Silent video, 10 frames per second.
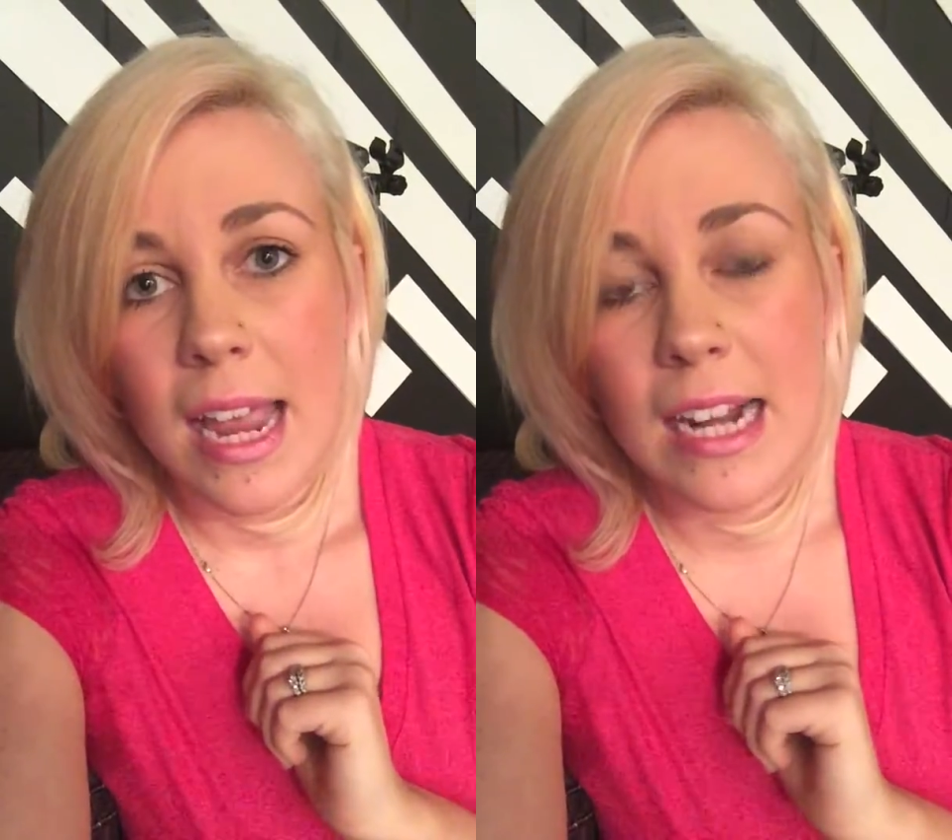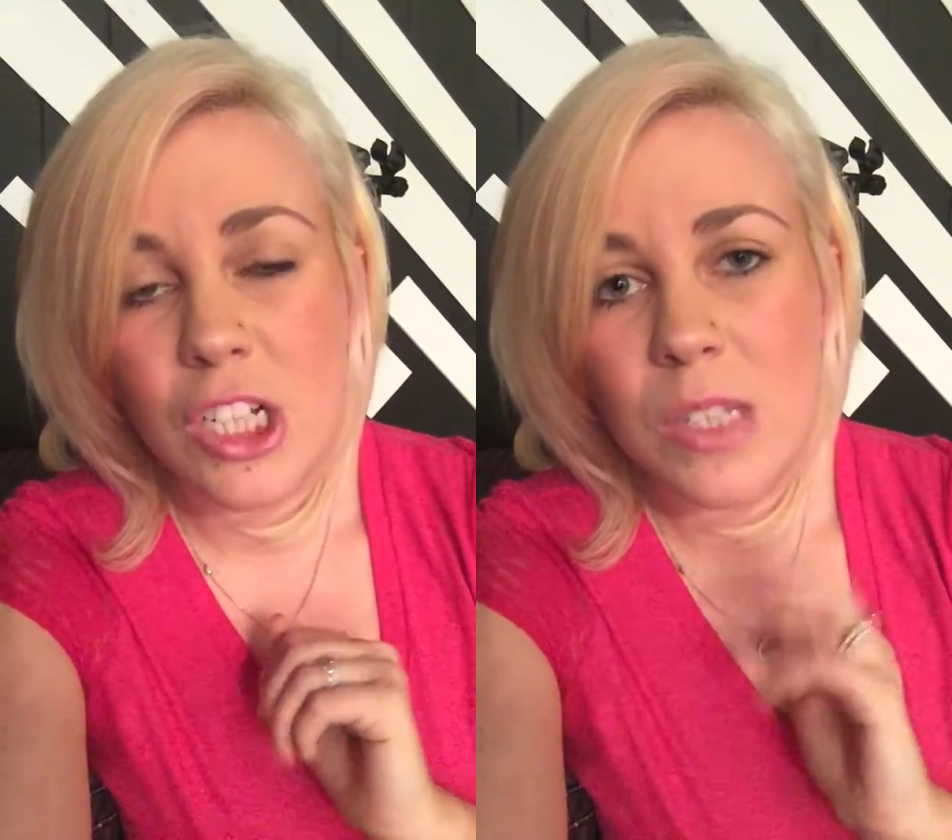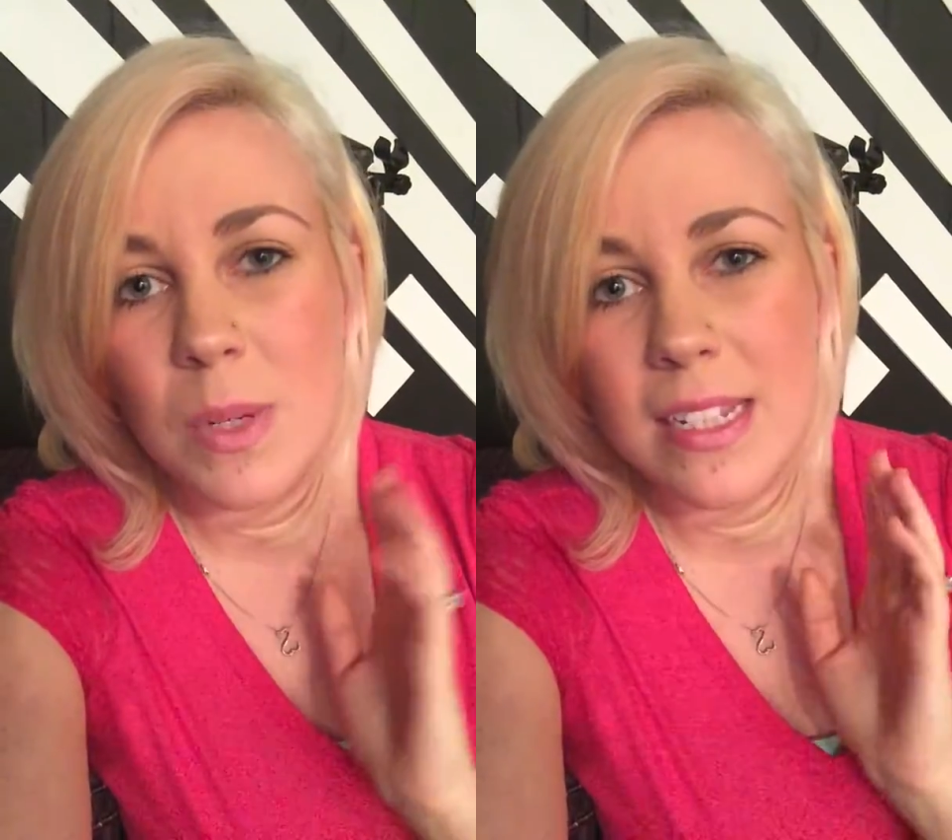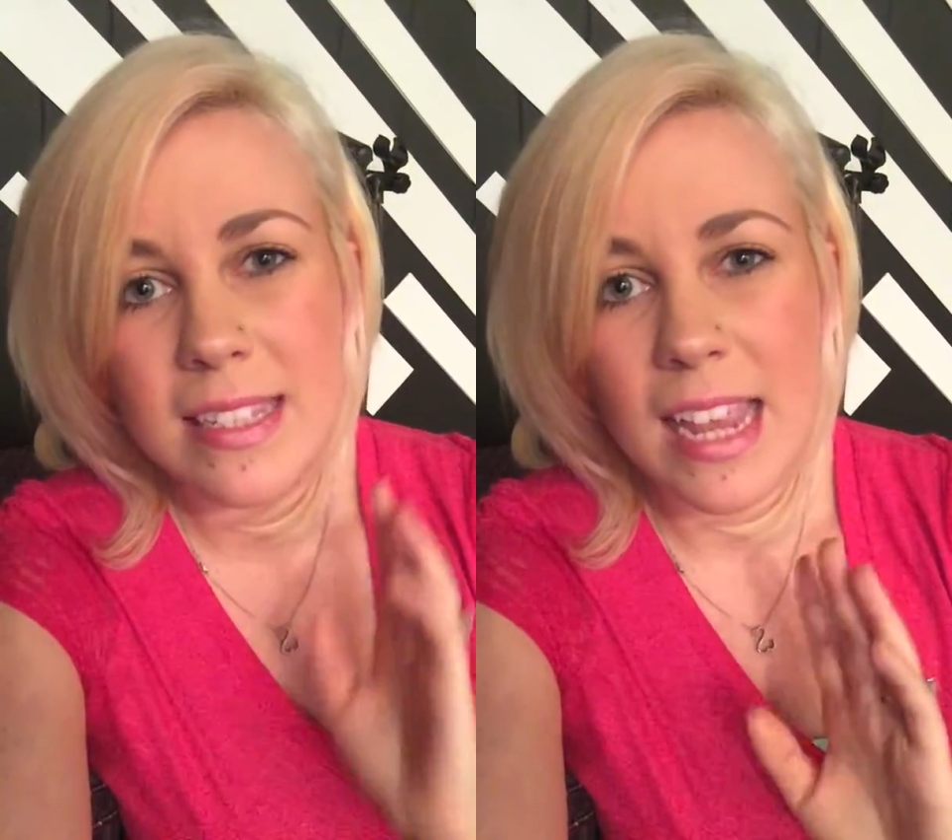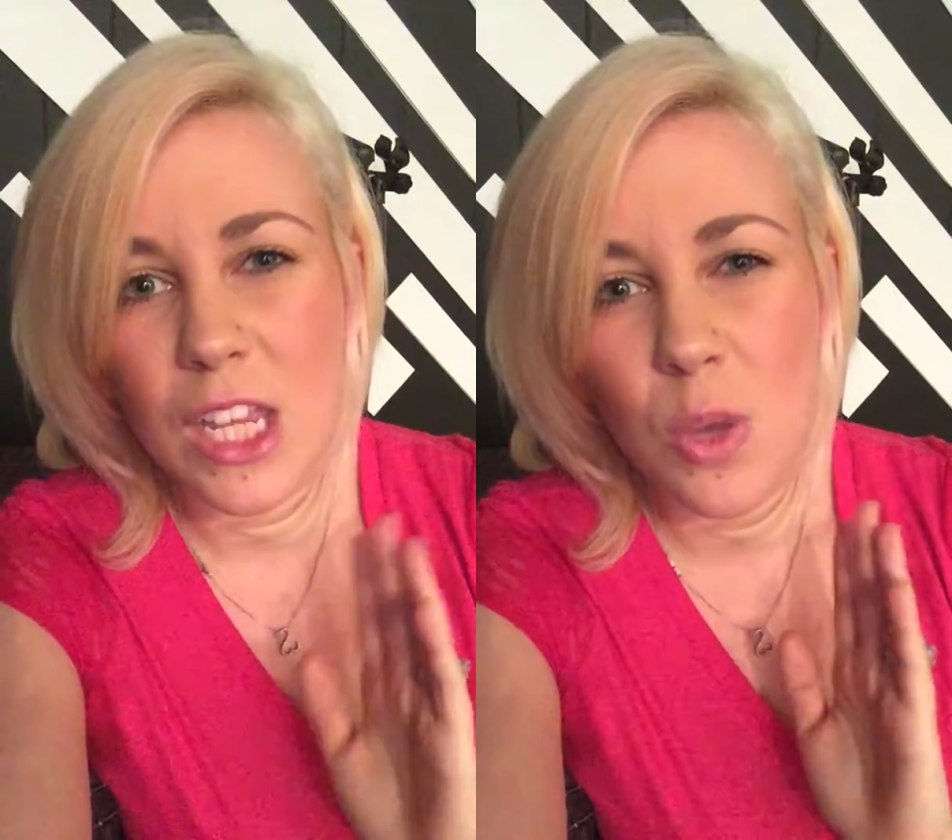And I just want to
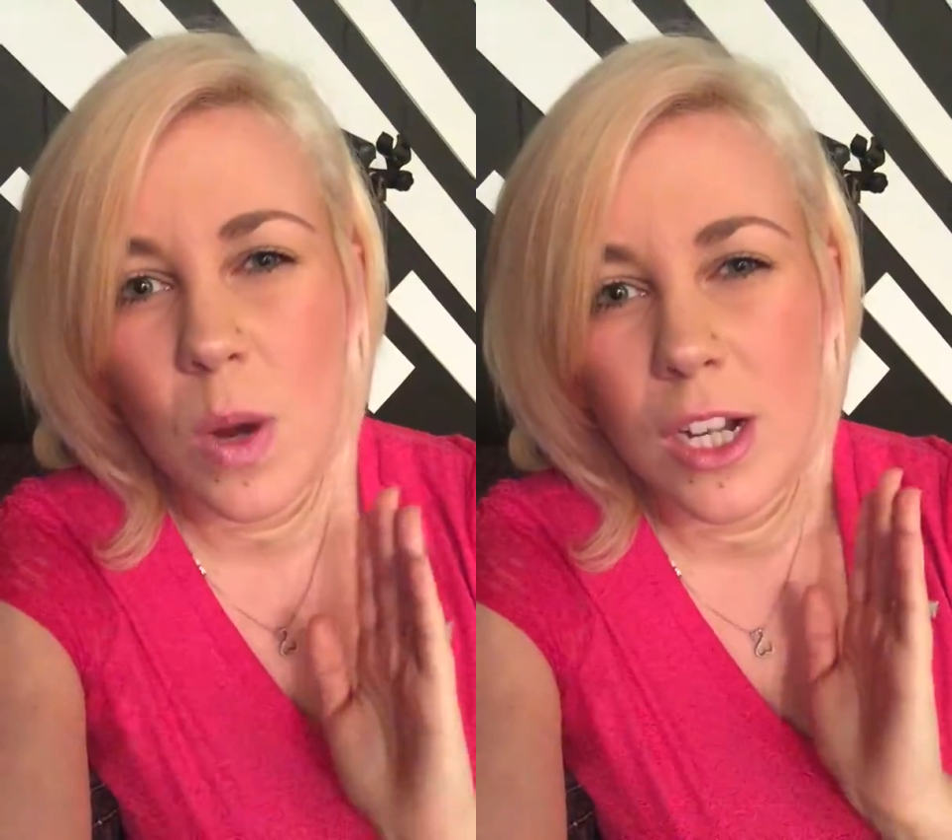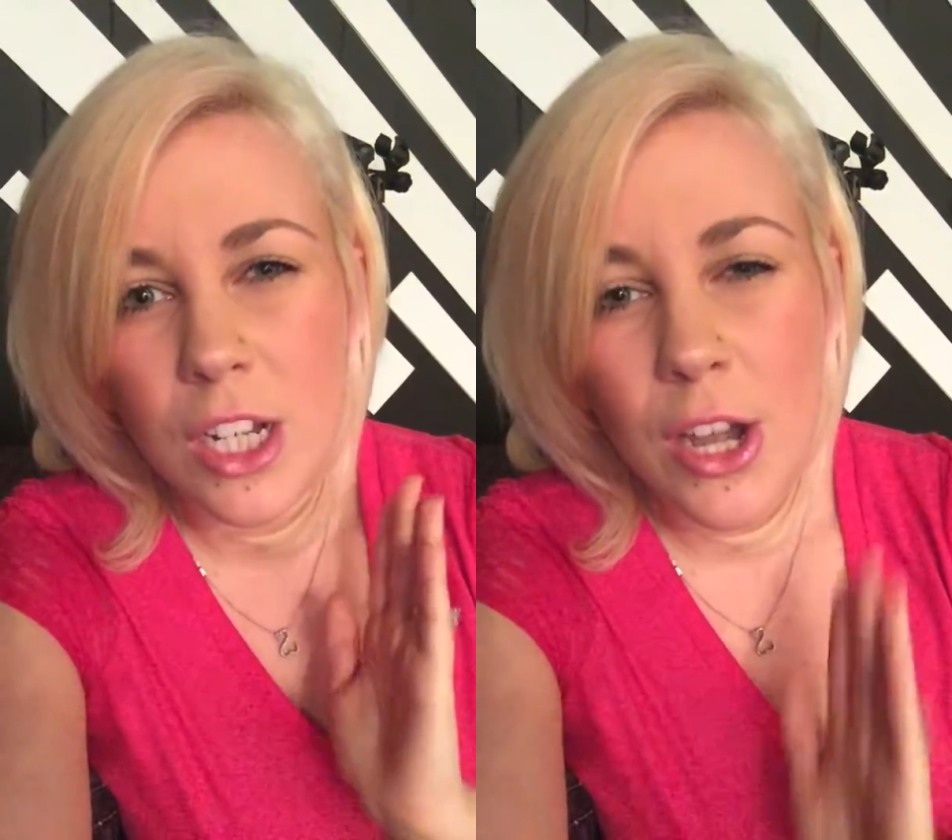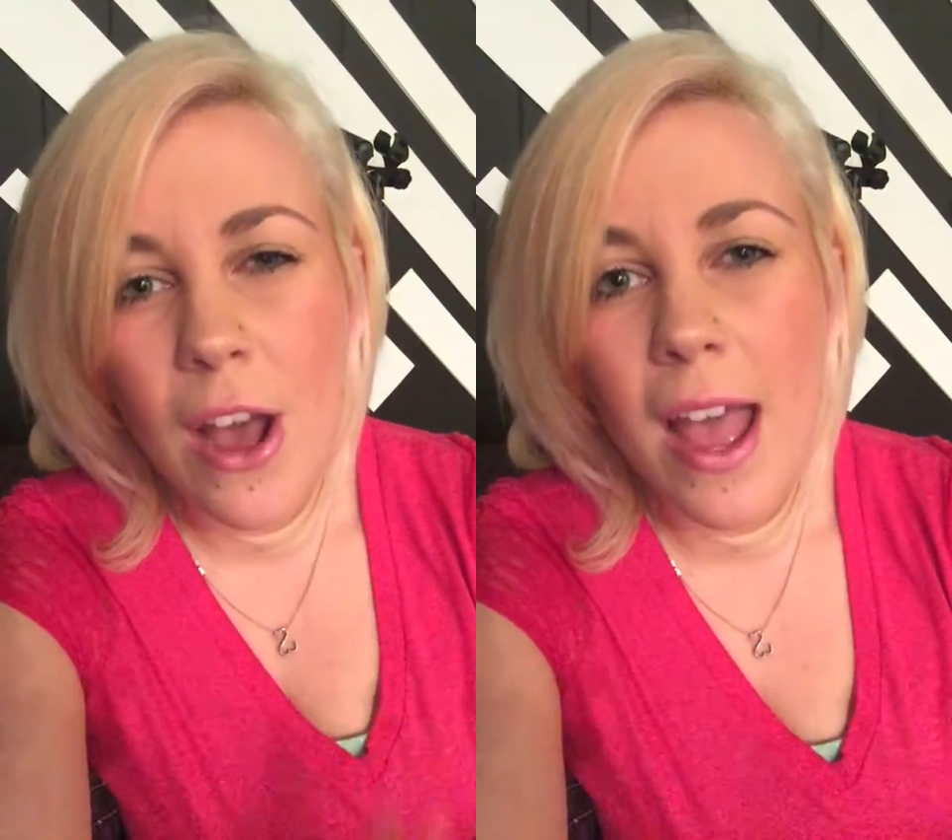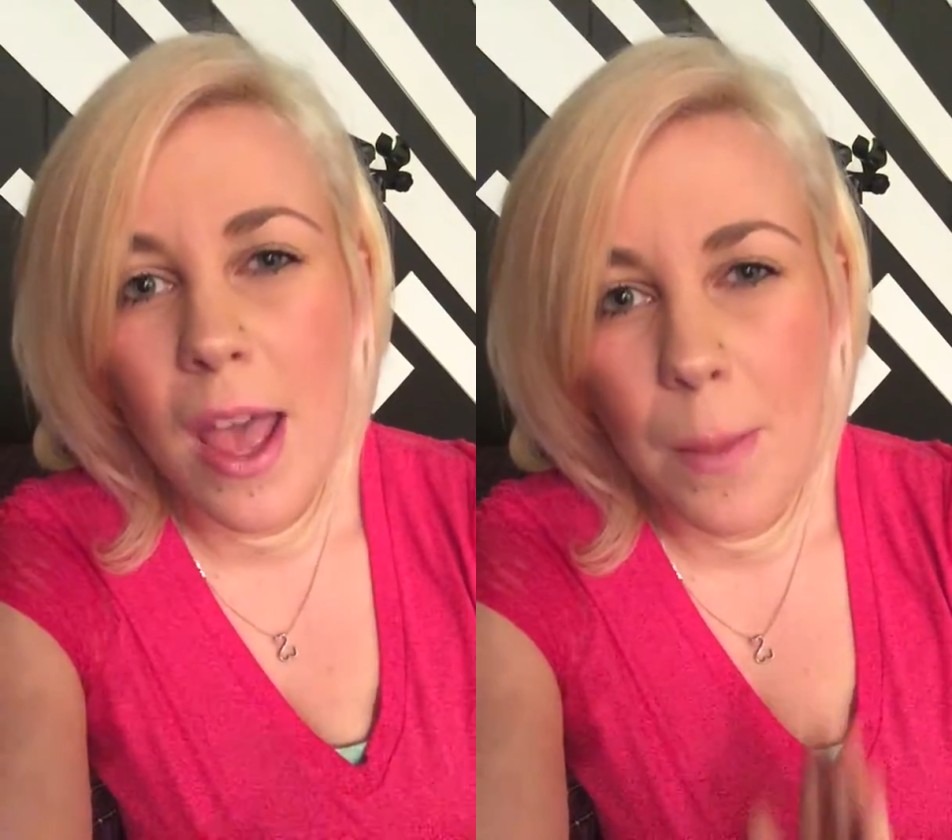say, you are not